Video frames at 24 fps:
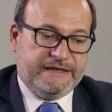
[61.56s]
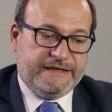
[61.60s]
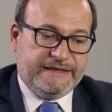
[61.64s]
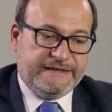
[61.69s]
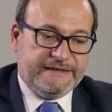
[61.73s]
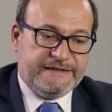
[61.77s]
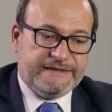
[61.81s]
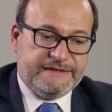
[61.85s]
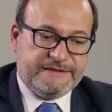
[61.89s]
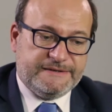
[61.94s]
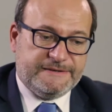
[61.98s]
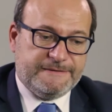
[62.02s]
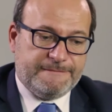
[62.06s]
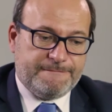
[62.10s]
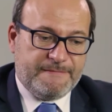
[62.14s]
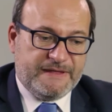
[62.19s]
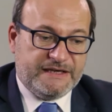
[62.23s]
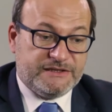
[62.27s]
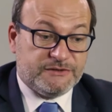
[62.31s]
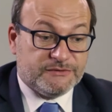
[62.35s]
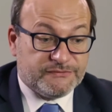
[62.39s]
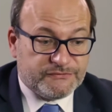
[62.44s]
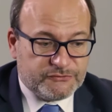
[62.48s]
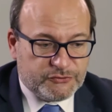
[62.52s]

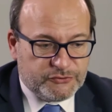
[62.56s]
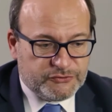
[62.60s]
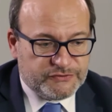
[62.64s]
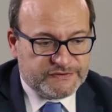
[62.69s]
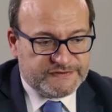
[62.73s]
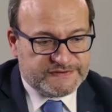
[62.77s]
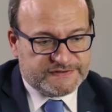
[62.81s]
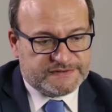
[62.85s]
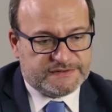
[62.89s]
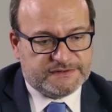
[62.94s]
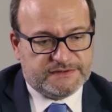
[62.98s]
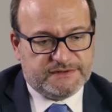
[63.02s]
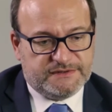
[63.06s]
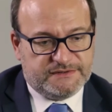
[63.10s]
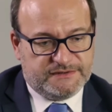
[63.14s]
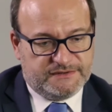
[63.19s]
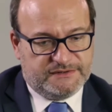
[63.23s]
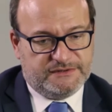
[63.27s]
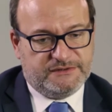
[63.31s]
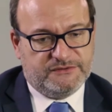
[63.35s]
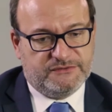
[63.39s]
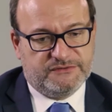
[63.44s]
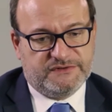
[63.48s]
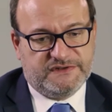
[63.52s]
And of course,
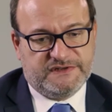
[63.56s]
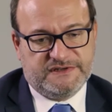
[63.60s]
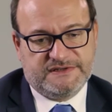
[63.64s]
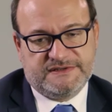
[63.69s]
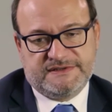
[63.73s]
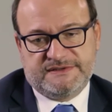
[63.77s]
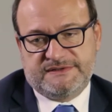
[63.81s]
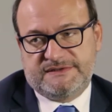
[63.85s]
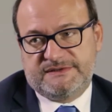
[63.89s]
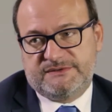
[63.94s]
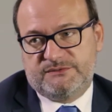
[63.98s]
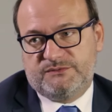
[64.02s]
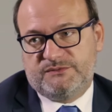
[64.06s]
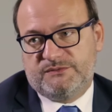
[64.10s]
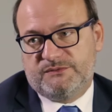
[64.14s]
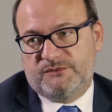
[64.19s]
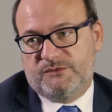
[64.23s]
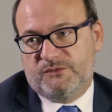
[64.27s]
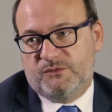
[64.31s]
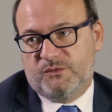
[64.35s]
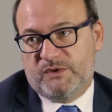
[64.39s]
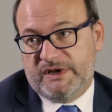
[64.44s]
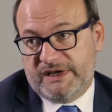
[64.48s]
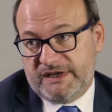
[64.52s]
along this
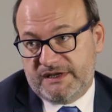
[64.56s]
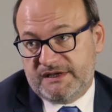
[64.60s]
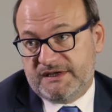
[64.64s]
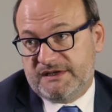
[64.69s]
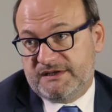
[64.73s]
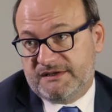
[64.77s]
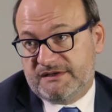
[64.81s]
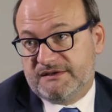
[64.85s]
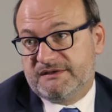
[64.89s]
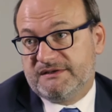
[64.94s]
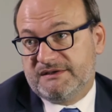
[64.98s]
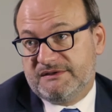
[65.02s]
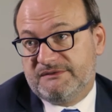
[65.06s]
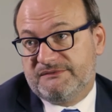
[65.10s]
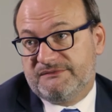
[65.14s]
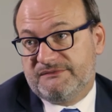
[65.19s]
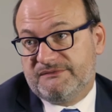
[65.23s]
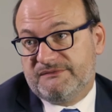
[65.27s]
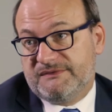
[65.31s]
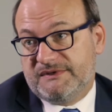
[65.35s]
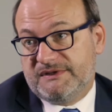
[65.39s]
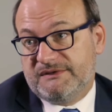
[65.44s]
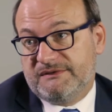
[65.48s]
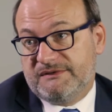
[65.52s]
way, if
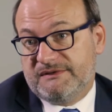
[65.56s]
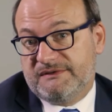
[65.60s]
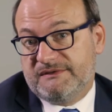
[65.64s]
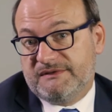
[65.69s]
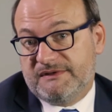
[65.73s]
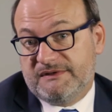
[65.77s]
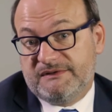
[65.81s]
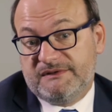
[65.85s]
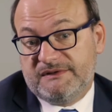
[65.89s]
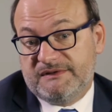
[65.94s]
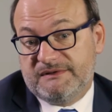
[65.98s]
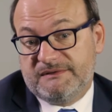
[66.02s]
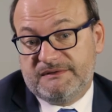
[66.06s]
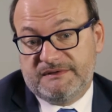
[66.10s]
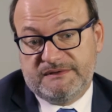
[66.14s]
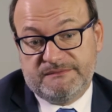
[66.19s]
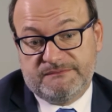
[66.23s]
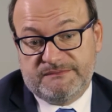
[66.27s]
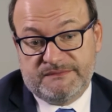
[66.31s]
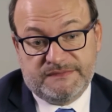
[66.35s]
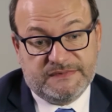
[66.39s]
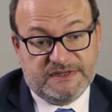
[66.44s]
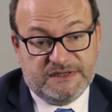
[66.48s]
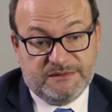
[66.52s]
he
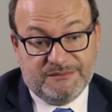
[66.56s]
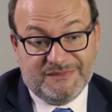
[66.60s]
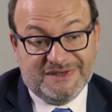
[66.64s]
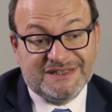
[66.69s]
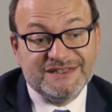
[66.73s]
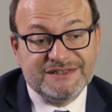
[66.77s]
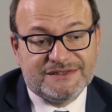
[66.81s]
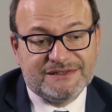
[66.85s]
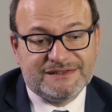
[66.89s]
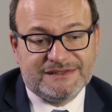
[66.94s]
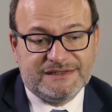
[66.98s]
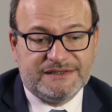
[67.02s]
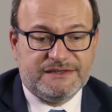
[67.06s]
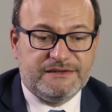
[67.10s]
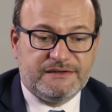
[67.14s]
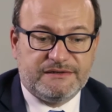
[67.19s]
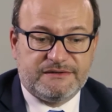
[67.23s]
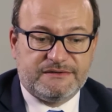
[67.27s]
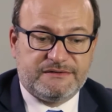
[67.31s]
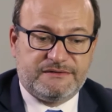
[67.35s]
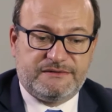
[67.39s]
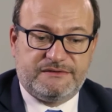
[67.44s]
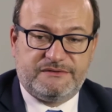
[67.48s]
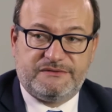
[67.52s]

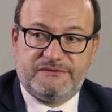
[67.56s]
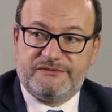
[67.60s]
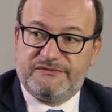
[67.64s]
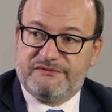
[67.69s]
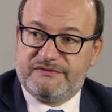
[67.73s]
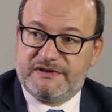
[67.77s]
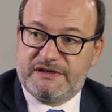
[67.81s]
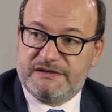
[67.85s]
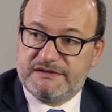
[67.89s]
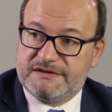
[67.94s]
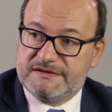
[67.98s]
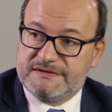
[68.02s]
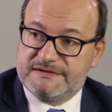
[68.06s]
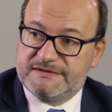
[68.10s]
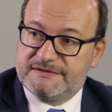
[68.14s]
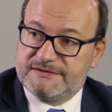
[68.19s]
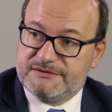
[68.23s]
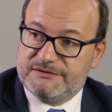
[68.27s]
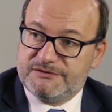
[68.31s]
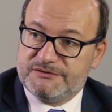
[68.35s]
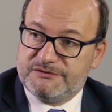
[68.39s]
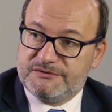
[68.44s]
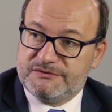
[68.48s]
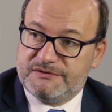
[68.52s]
immediately
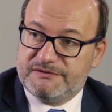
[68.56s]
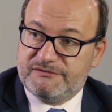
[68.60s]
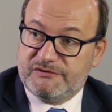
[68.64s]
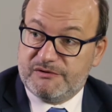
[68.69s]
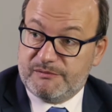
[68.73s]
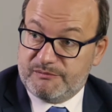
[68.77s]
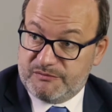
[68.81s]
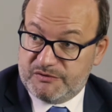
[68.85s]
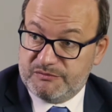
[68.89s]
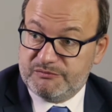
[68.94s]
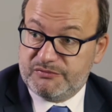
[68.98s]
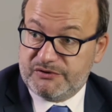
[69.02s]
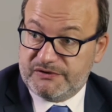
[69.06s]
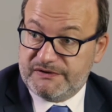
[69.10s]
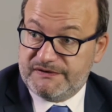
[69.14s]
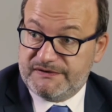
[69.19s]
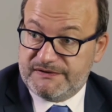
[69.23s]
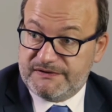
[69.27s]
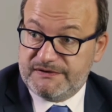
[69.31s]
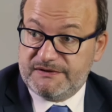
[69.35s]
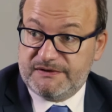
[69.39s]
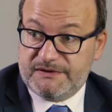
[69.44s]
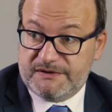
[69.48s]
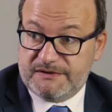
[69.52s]
finds the development
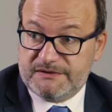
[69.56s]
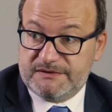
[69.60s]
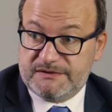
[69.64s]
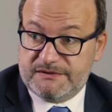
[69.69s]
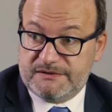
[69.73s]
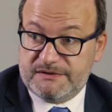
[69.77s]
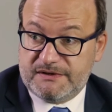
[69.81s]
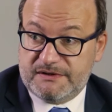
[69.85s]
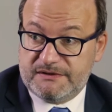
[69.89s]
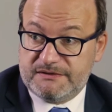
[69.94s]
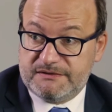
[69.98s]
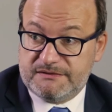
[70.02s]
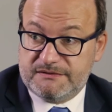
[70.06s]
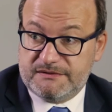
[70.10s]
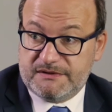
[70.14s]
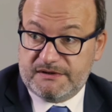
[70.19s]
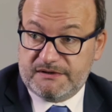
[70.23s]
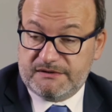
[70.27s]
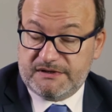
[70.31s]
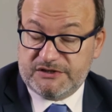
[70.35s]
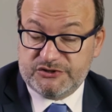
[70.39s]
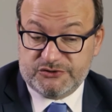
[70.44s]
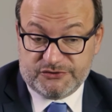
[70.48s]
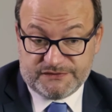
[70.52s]
policy and
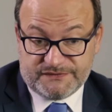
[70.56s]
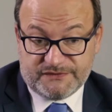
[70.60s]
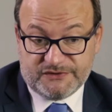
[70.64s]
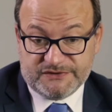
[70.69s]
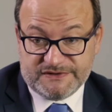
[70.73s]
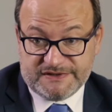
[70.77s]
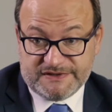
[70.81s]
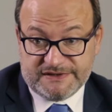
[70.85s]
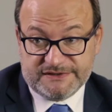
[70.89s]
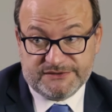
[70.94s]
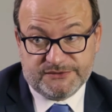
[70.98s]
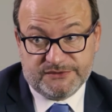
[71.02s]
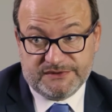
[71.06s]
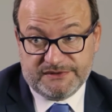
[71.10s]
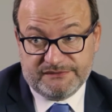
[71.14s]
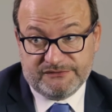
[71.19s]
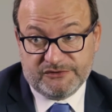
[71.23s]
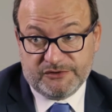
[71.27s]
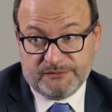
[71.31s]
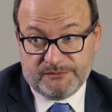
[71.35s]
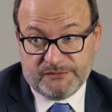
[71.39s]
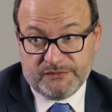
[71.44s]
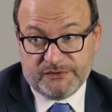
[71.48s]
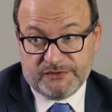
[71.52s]
Agence Française de
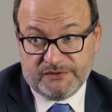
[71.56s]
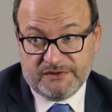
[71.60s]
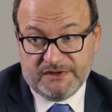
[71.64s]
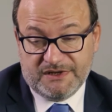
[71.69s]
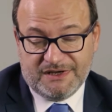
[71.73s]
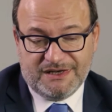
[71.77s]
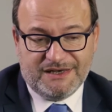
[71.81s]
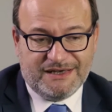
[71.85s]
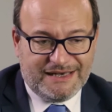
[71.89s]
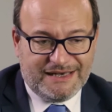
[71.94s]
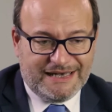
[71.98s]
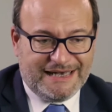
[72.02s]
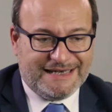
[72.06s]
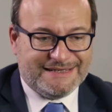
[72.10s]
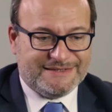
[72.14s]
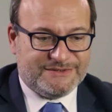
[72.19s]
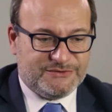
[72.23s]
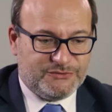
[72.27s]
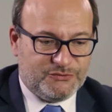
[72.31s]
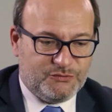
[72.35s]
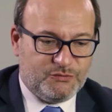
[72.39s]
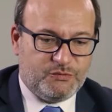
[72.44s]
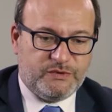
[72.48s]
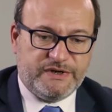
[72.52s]
Développement
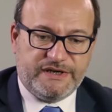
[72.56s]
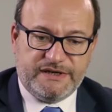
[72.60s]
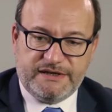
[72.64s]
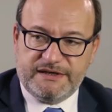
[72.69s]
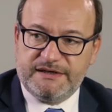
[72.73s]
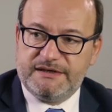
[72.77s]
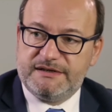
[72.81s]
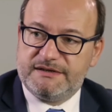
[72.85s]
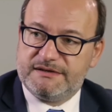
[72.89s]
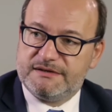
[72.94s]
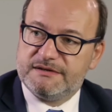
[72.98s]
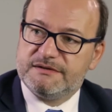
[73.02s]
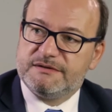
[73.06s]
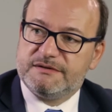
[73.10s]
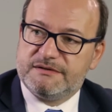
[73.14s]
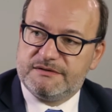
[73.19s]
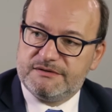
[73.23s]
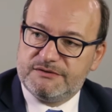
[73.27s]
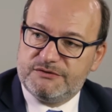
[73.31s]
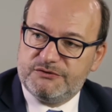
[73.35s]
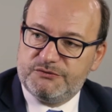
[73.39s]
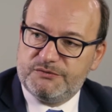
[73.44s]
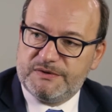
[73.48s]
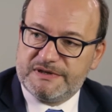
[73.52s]
as a way
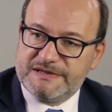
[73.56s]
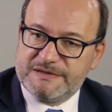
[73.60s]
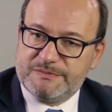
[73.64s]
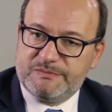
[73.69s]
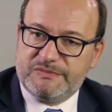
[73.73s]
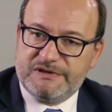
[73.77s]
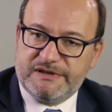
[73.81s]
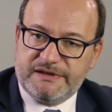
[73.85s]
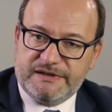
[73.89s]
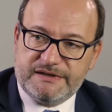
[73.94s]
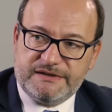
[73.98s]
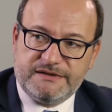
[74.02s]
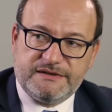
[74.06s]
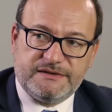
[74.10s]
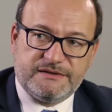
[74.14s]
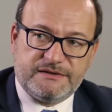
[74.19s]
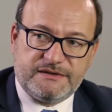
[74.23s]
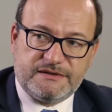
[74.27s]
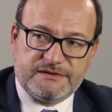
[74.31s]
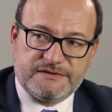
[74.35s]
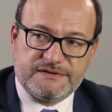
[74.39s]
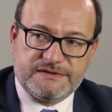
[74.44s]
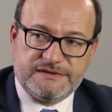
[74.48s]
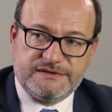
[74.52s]
to explain
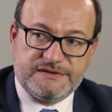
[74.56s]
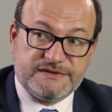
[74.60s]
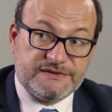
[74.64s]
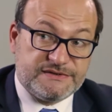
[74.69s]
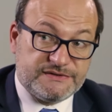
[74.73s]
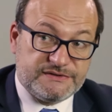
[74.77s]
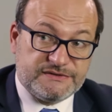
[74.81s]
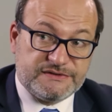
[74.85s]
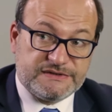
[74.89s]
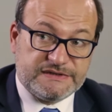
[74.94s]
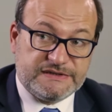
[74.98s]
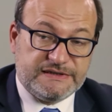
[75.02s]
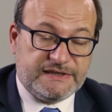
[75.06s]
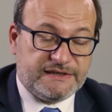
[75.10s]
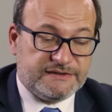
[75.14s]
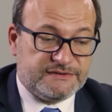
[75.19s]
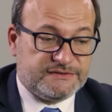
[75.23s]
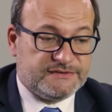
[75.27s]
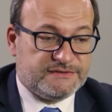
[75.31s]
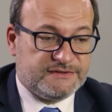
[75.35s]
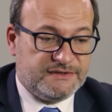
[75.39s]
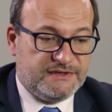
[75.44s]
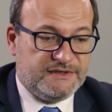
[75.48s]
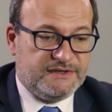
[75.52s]
our citizens
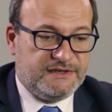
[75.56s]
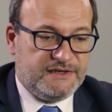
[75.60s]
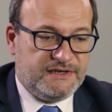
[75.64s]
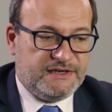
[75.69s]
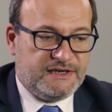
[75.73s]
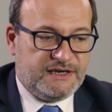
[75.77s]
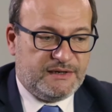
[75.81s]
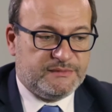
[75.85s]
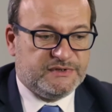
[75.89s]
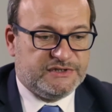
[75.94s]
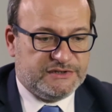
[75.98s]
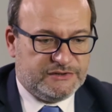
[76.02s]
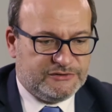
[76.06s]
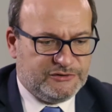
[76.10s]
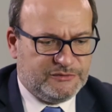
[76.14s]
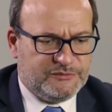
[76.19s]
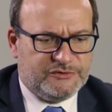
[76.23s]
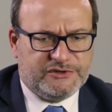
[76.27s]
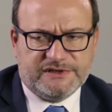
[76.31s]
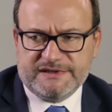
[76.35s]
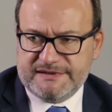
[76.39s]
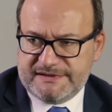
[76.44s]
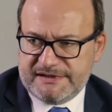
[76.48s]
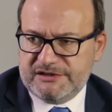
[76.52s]
that, I mean,
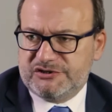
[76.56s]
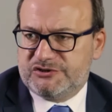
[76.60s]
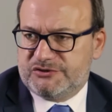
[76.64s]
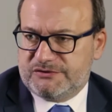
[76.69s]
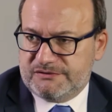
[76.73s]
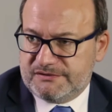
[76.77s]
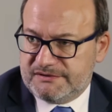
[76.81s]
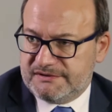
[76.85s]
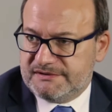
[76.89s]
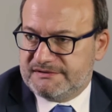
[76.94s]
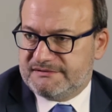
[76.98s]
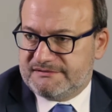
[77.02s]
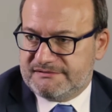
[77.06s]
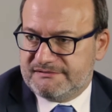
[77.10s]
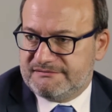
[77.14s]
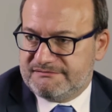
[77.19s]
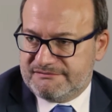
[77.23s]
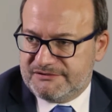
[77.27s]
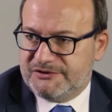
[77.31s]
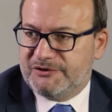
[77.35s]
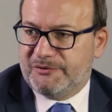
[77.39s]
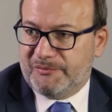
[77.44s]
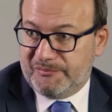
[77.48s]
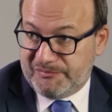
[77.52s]
globalization is
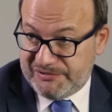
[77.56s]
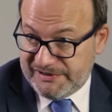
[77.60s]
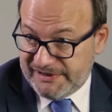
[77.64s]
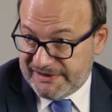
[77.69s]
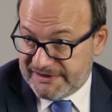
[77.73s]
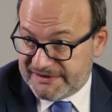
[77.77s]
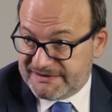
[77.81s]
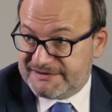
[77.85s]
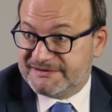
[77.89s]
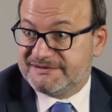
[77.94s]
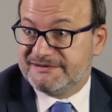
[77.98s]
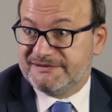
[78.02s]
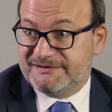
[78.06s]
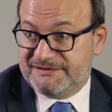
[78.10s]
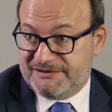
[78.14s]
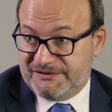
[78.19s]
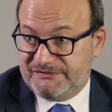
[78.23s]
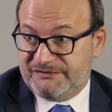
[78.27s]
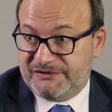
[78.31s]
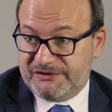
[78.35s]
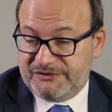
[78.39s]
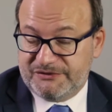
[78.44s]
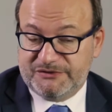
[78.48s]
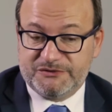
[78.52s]
complex,
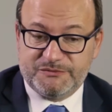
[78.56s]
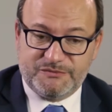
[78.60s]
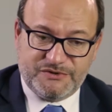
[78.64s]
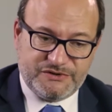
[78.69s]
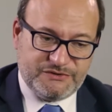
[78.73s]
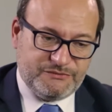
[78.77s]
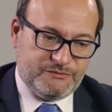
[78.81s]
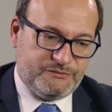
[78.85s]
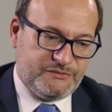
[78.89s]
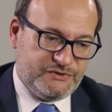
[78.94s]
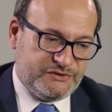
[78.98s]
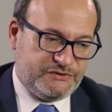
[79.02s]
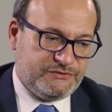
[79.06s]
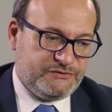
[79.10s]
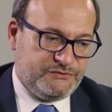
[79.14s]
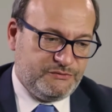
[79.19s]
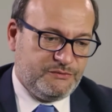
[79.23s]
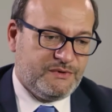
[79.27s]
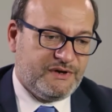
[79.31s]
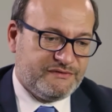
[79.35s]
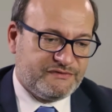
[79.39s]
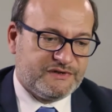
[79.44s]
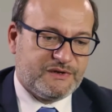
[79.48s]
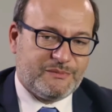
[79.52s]
difficult, but
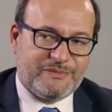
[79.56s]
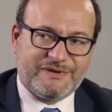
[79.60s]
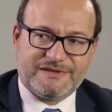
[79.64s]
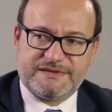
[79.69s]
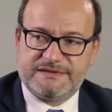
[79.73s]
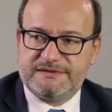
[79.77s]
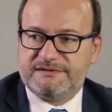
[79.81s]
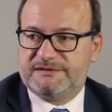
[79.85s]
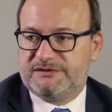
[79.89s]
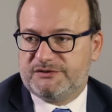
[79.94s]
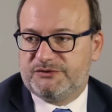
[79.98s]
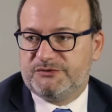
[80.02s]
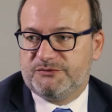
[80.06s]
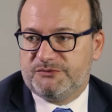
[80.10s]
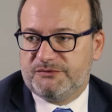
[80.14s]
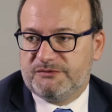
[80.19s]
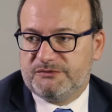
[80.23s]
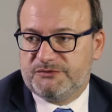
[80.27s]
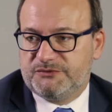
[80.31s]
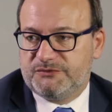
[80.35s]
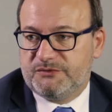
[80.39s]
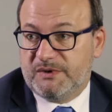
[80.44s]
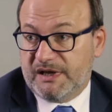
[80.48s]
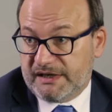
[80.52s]
you have capacity
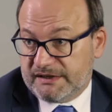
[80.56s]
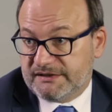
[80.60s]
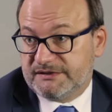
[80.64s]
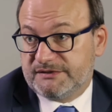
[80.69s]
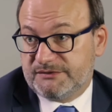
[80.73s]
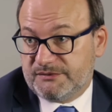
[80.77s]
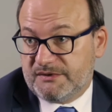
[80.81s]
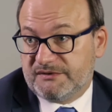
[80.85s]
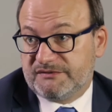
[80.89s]
to act.